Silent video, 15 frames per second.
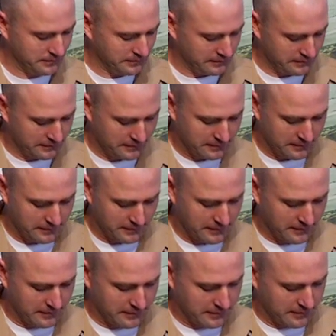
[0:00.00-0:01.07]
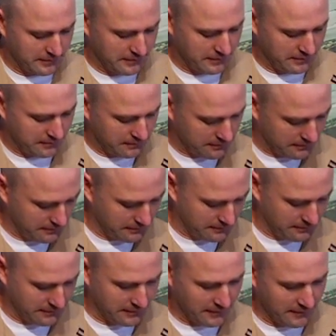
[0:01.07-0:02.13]

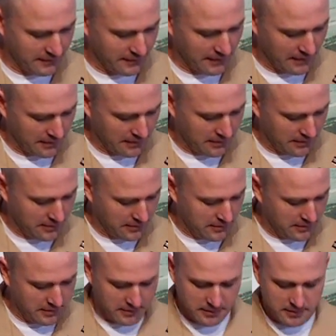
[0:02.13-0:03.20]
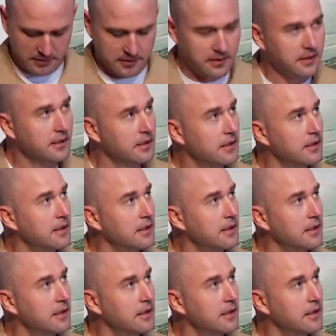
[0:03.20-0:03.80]
Nothing is said.